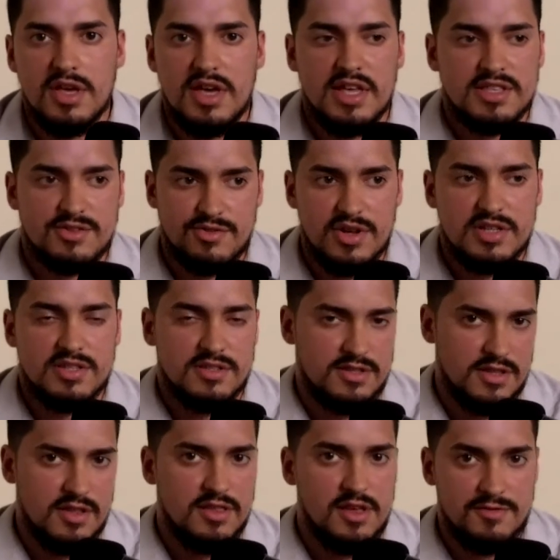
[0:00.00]
His grace is
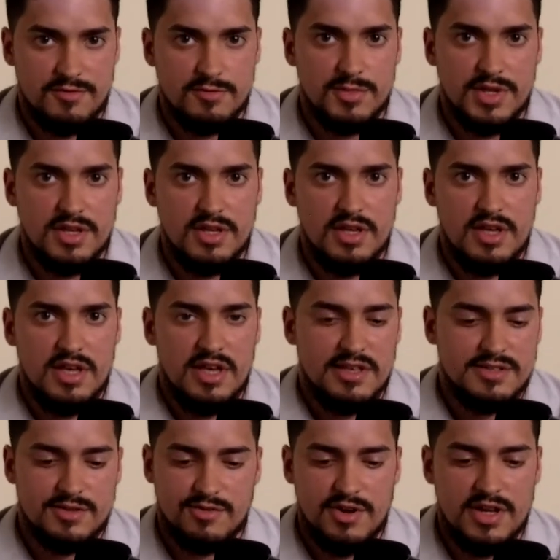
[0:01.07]
enough for me.
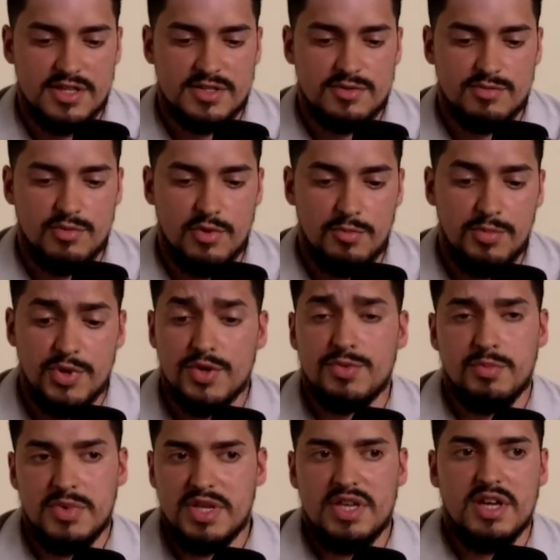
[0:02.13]
His grace will
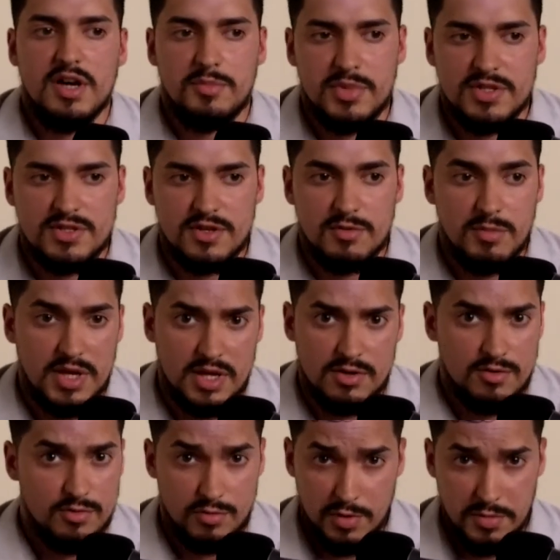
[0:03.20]
build me up into the man
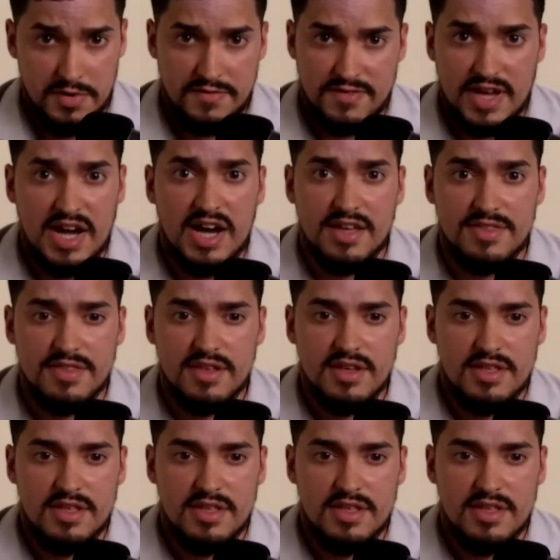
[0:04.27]
or woman of God